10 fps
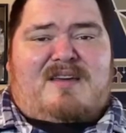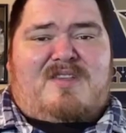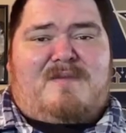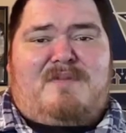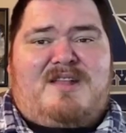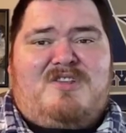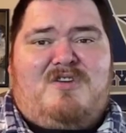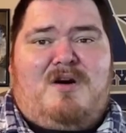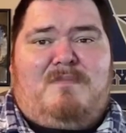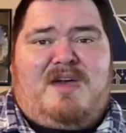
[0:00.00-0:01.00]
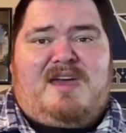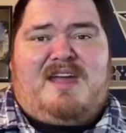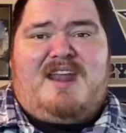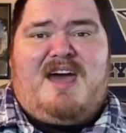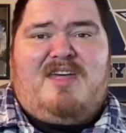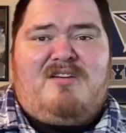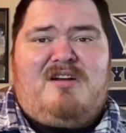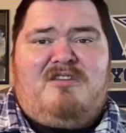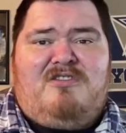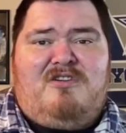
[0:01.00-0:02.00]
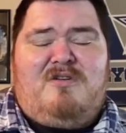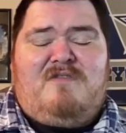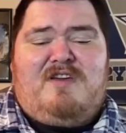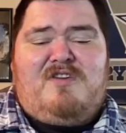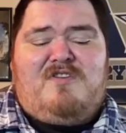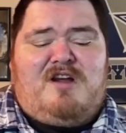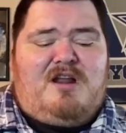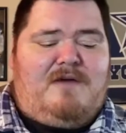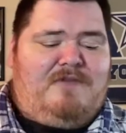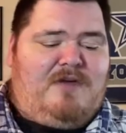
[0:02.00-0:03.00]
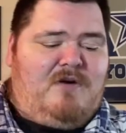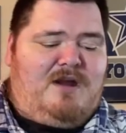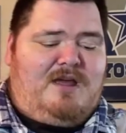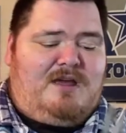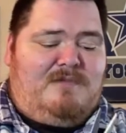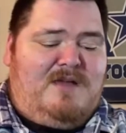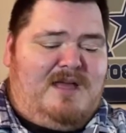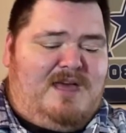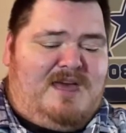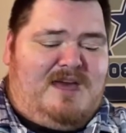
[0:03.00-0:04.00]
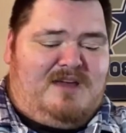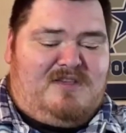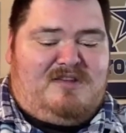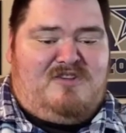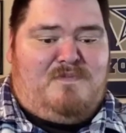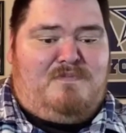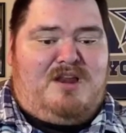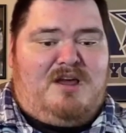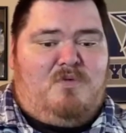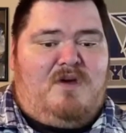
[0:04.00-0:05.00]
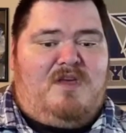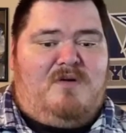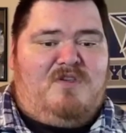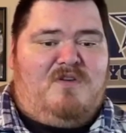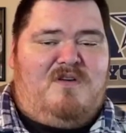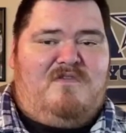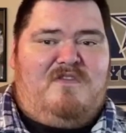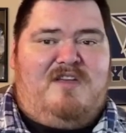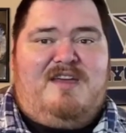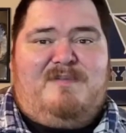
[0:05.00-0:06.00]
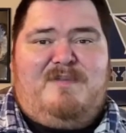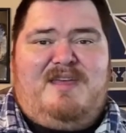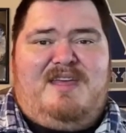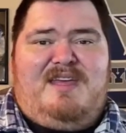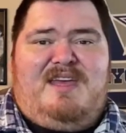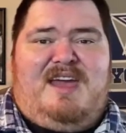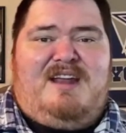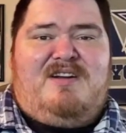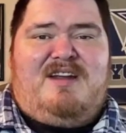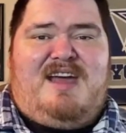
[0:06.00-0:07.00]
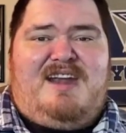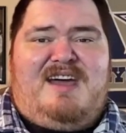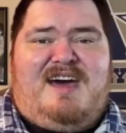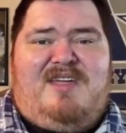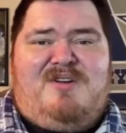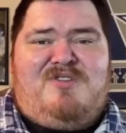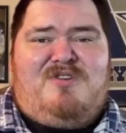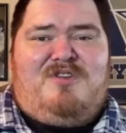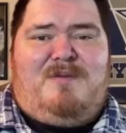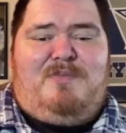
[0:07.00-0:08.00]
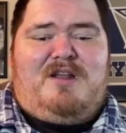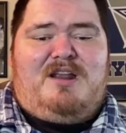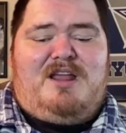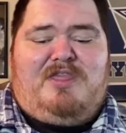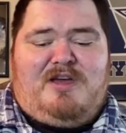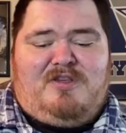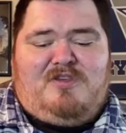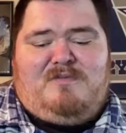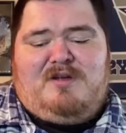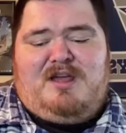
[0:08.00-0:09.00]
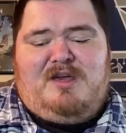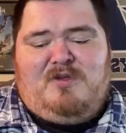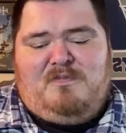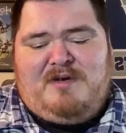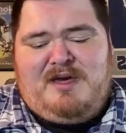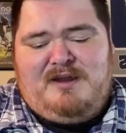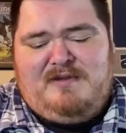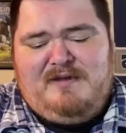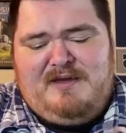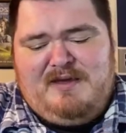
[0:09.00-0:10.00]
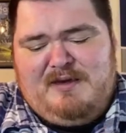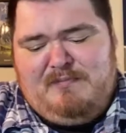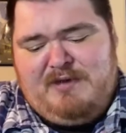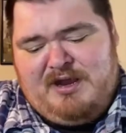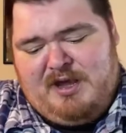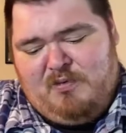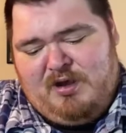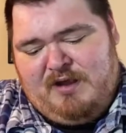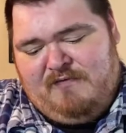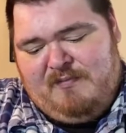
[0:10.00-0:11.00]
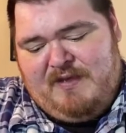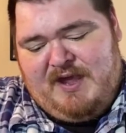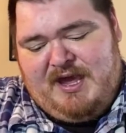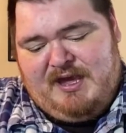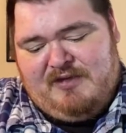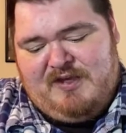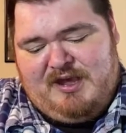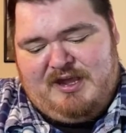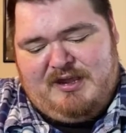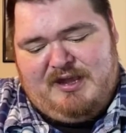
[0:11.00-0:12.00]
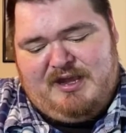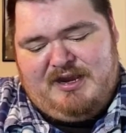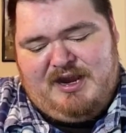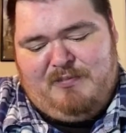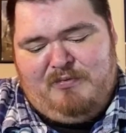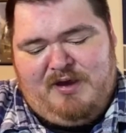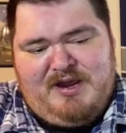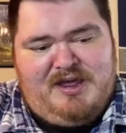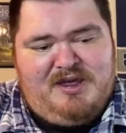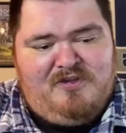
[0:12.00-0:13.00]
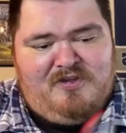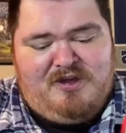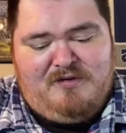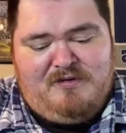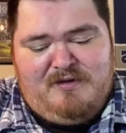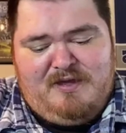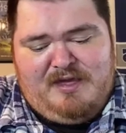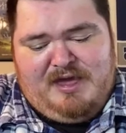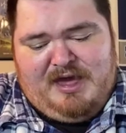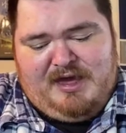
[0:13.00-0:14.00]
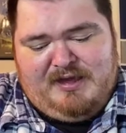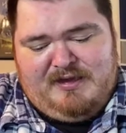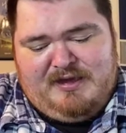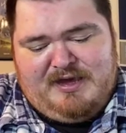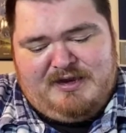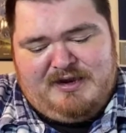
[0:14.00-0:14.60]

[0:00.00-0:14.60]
the bids go up by a dollar or two if they start off lower, and I accidentally just bid on one that was going for $8 or $9 or something, and I thought someone else might bid on one of them, and I ended up winning. So there